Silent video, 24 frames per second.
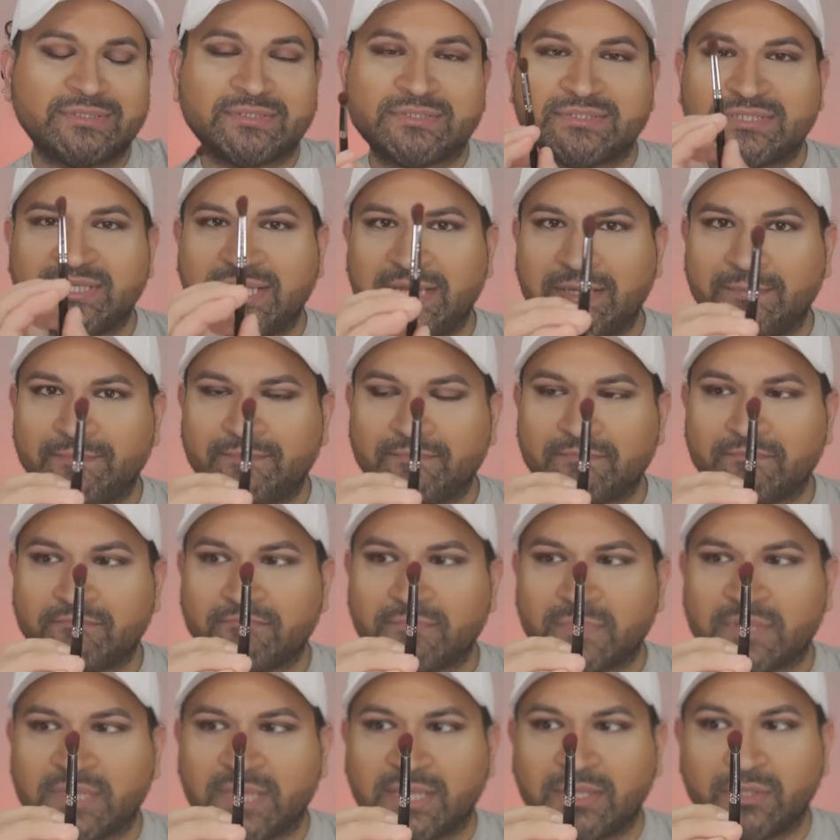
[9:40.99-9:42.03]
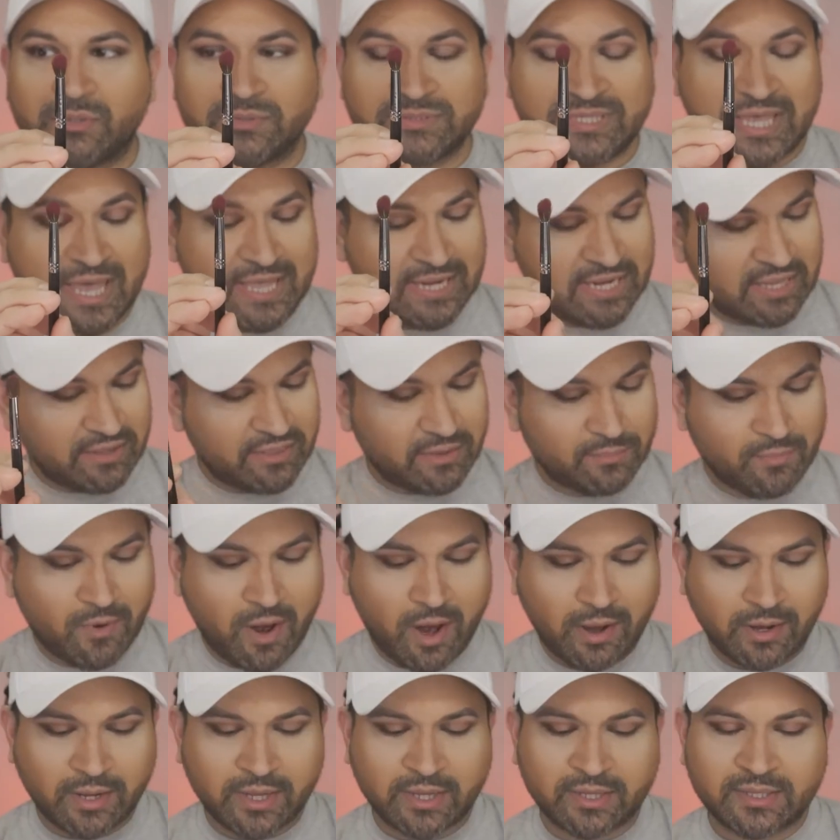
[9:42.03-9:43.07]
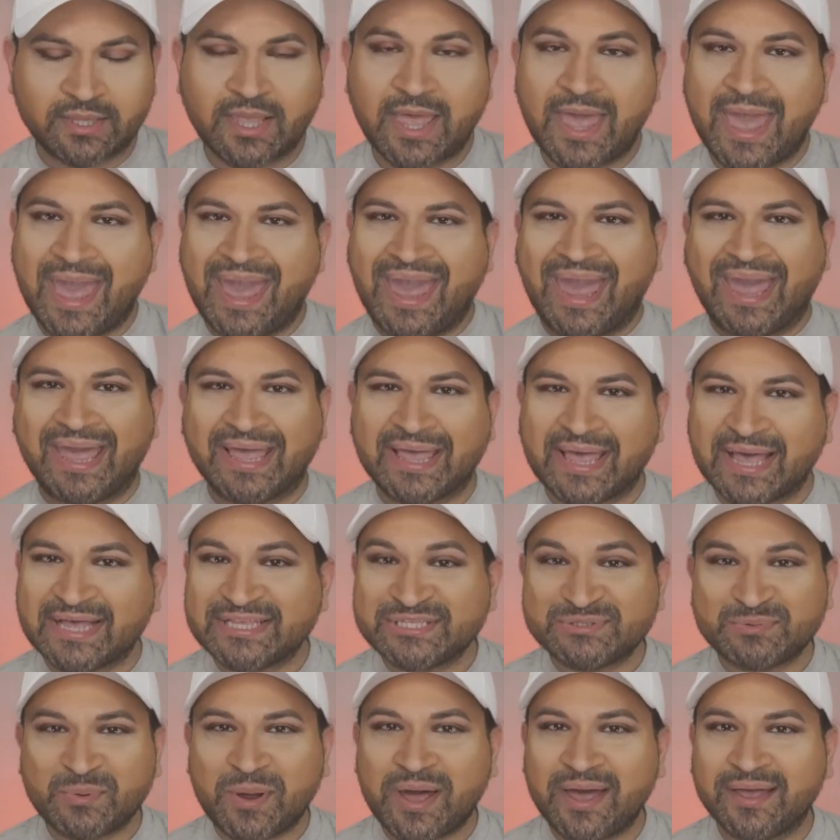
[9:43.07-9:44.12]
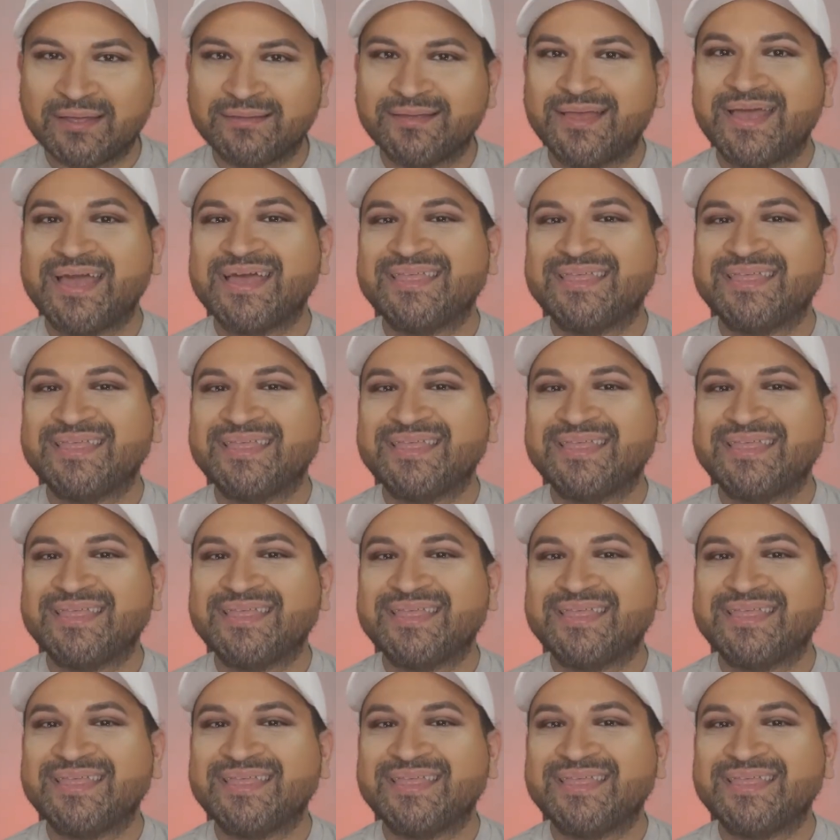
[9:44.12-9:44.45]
See, didn't lose any of the product. And guess what?